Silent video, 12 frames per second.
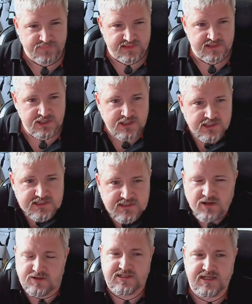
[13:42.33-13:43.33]
You're going to
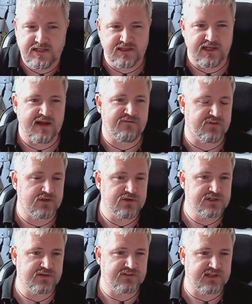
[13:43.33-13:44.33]
start seeing the
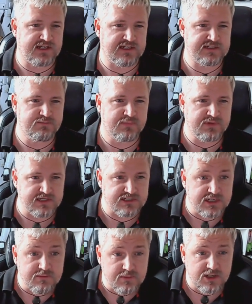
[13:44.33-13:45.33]
evolution of these these
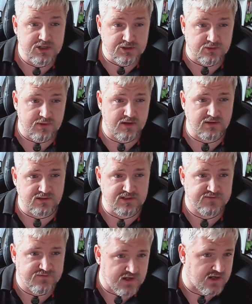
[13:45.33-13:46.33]
commercial
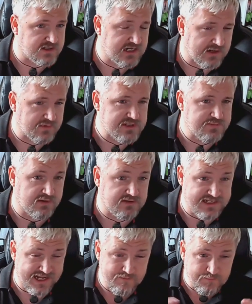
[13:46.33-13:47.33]
models of large language
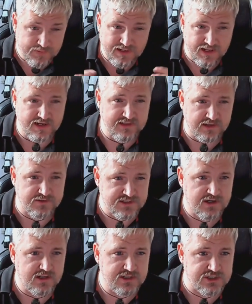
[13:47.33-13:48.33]
models that imply those
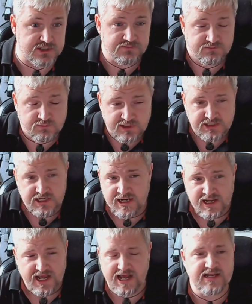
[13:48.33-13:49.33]
knowledges, which
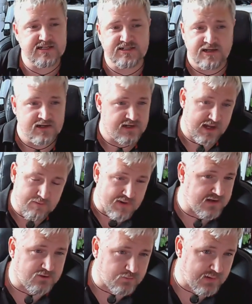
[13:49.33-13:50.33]
has a
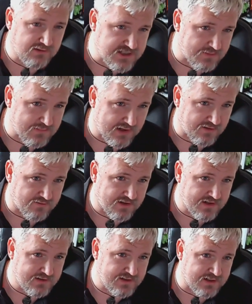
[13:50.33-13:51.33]
Michael Bolton mode,
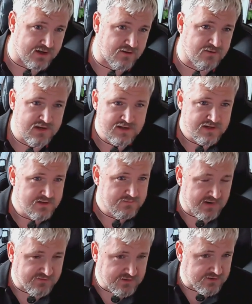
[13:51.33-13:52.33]
right? You know,
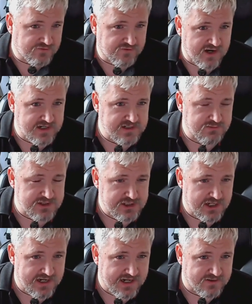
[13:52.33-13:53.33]
my good friend, which
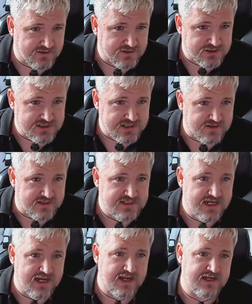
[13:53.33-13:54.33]
he had on just the other
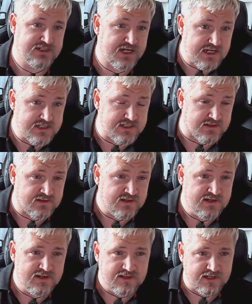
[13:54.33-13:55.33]
day, Jason,
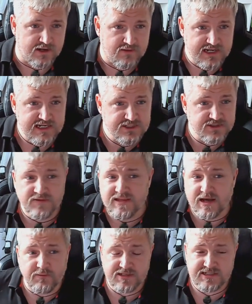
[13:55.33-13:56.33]
you know, he's done
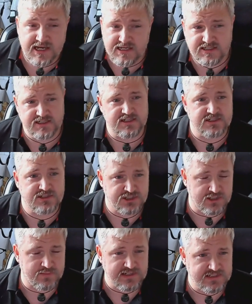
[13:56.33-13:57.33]
that with testers
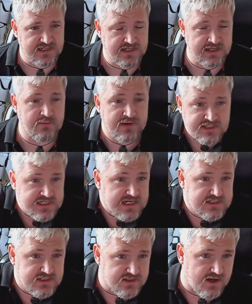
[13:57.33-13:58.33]
GPT uh, with
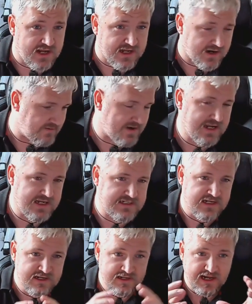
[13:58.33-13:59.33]
testers.ai, right?
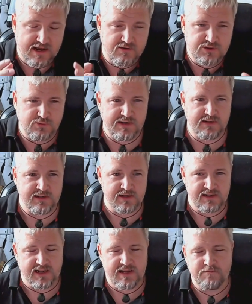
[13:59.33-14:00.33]
Is how do we
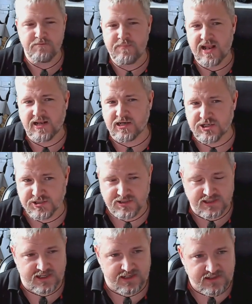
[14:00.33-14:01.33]
embellish
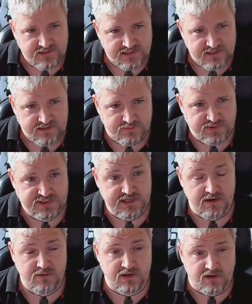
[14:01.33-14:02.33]
the, the the
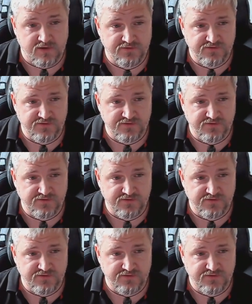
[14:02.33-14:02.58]
persona of